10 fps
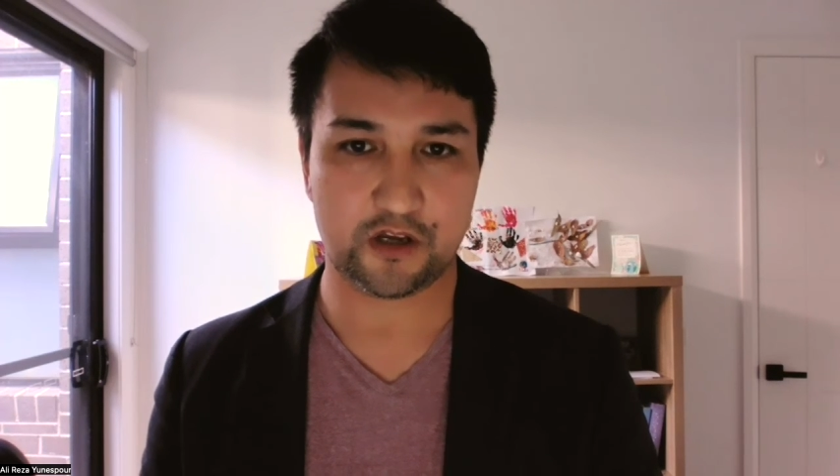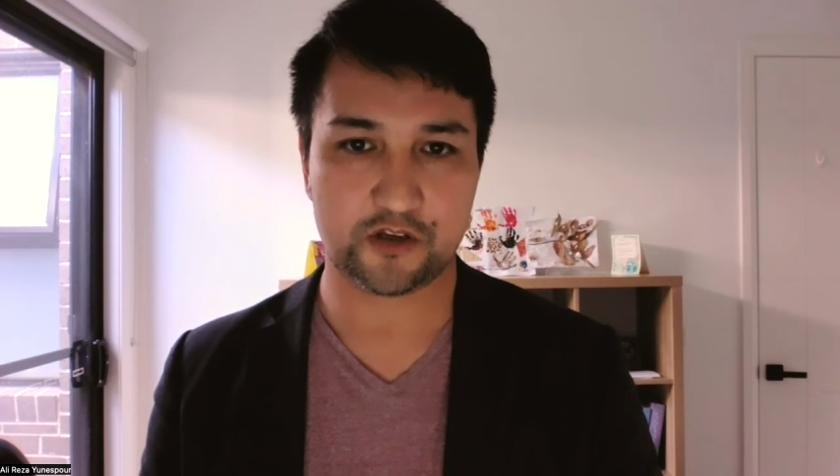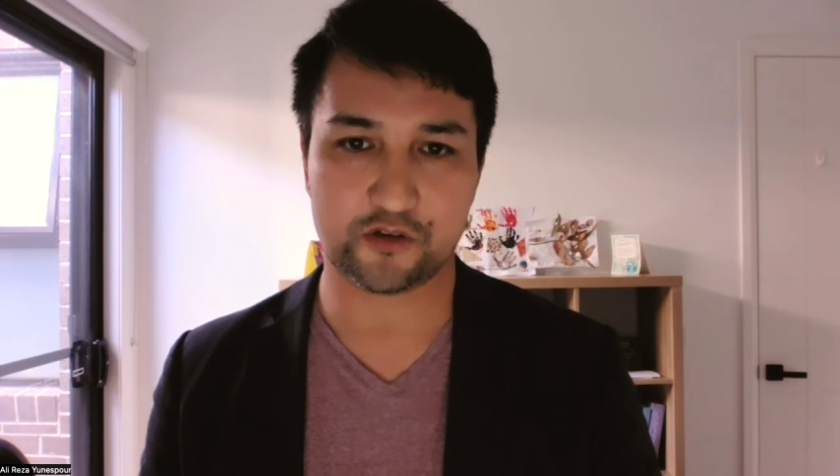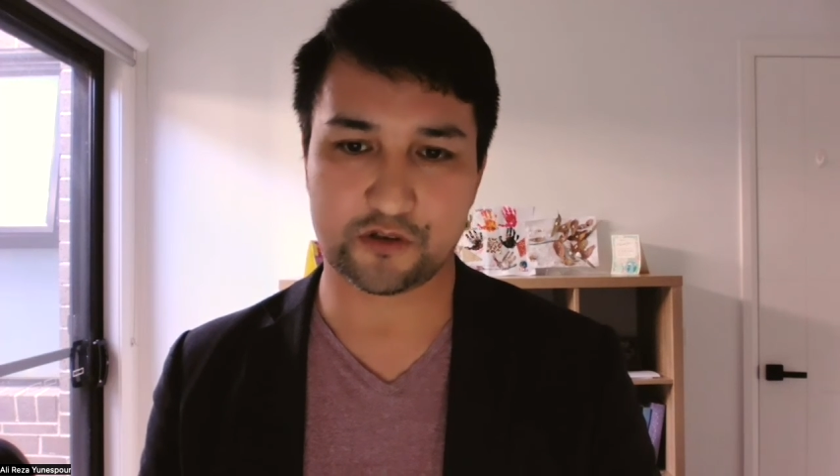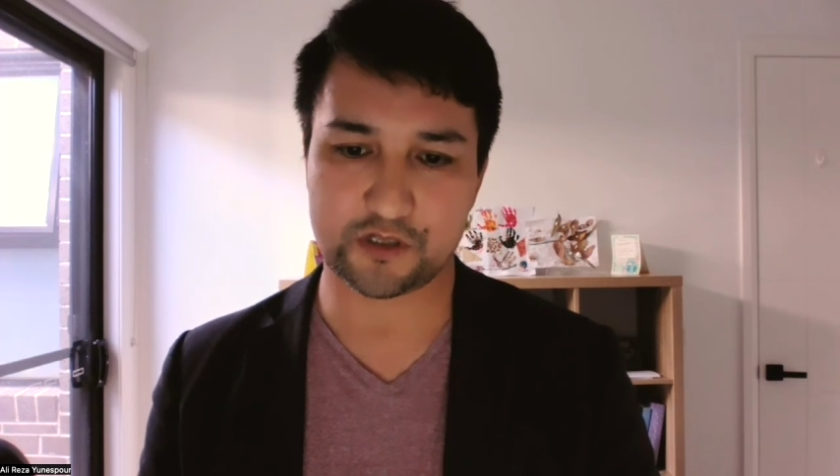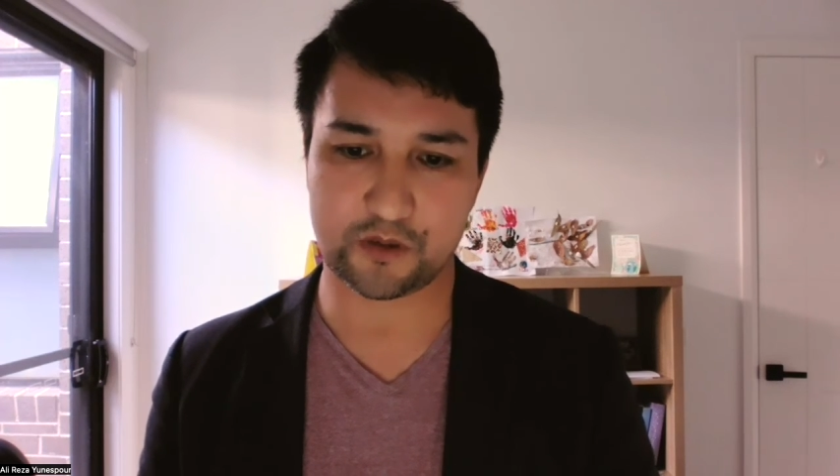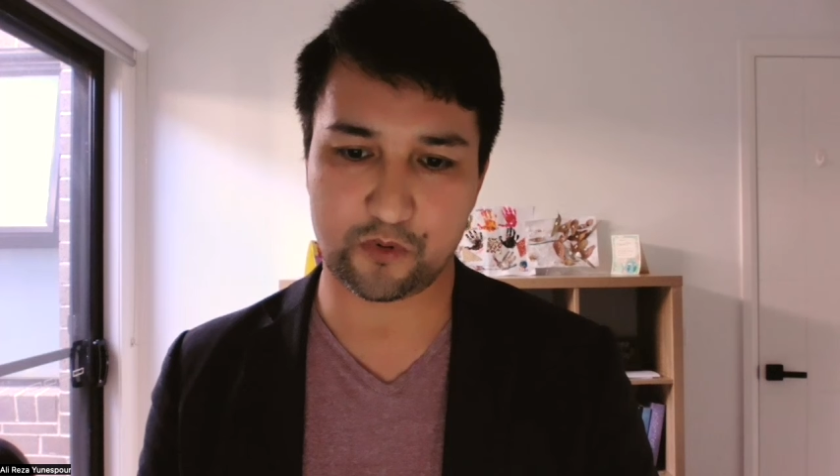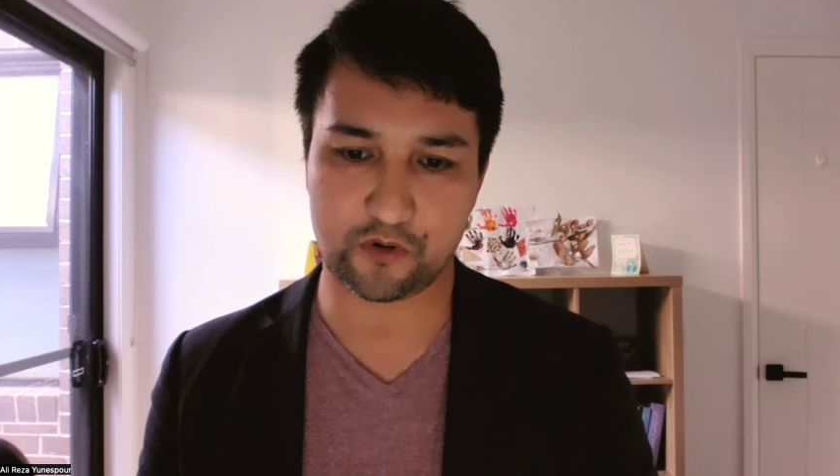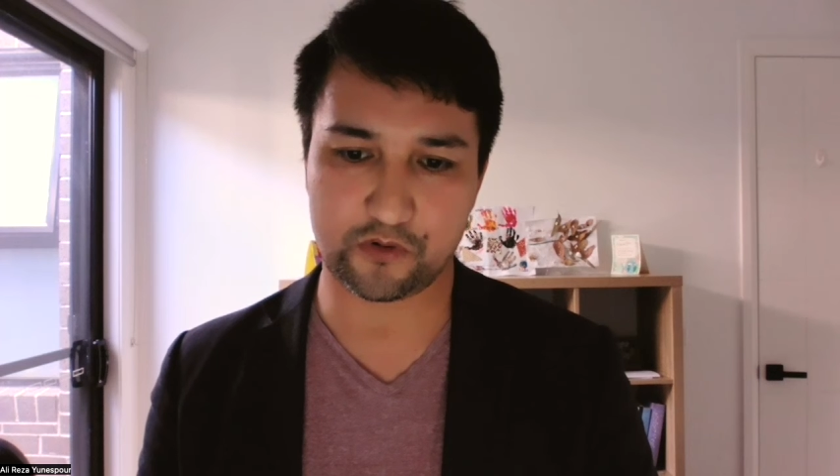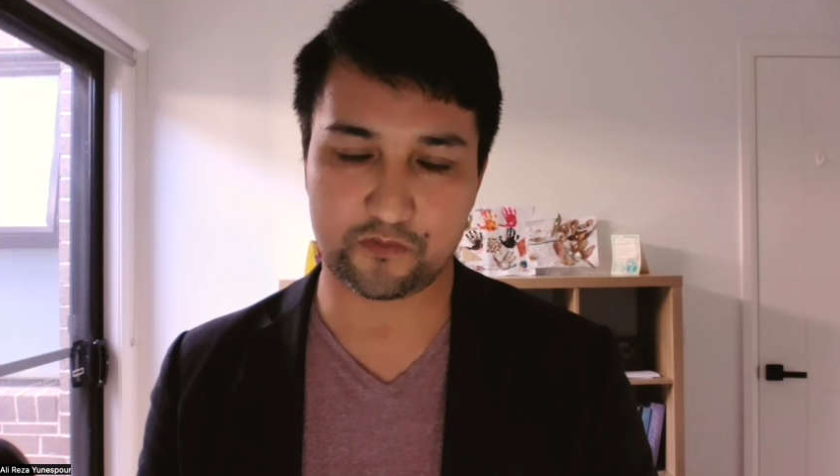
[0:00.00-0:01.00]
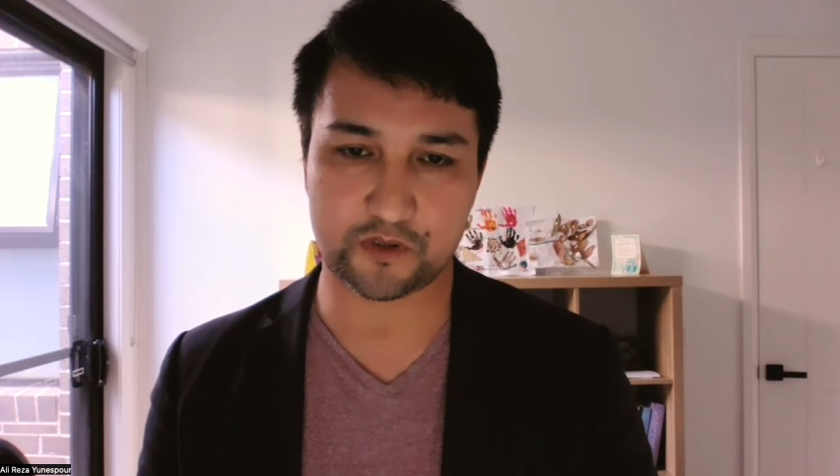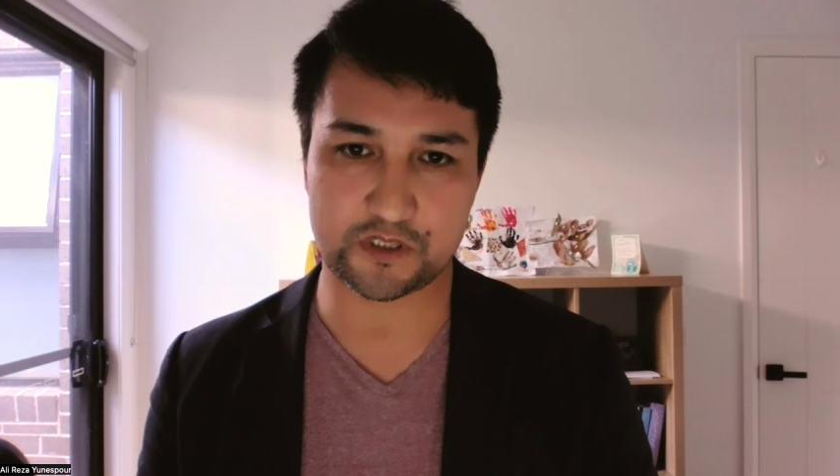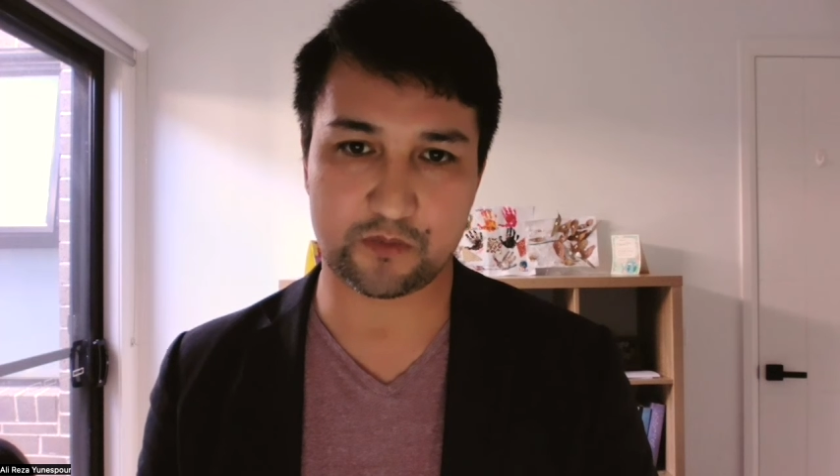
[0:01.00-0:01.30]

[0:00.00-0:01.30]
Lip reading: Your support was